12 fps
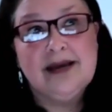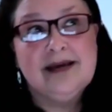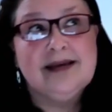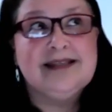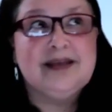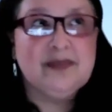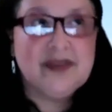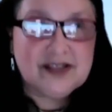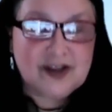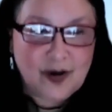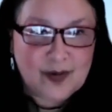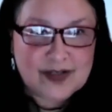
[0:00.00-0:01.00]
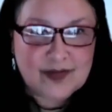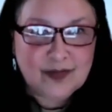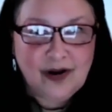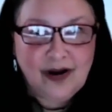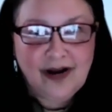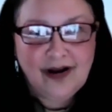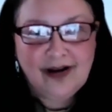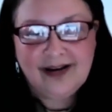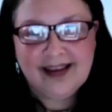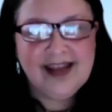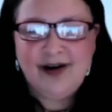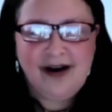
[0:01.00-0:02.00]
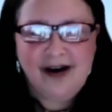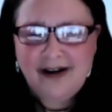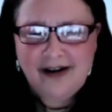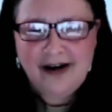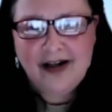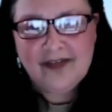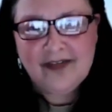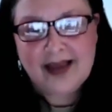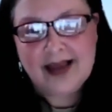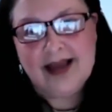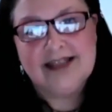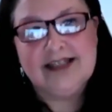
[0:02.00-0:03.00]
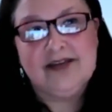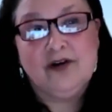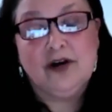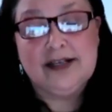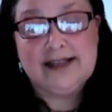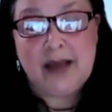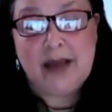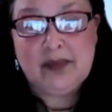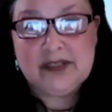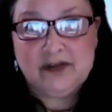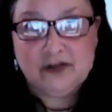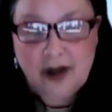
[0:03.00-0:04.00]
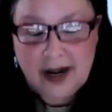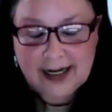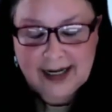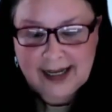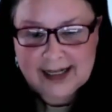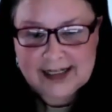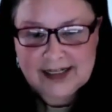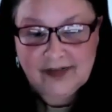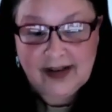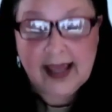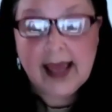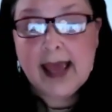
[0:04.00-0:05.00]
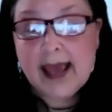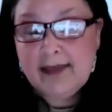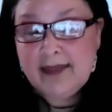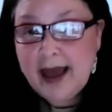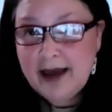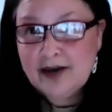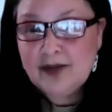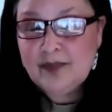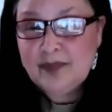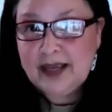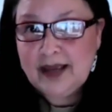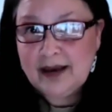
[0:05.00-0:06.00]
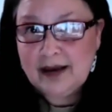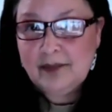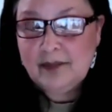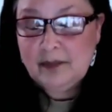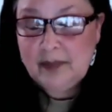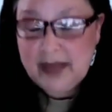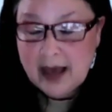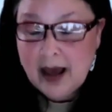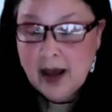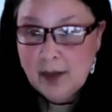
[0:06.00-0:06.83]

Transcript: something's always wrong, you know, all of that kind of stuff are examples of chronic negativity, and that could become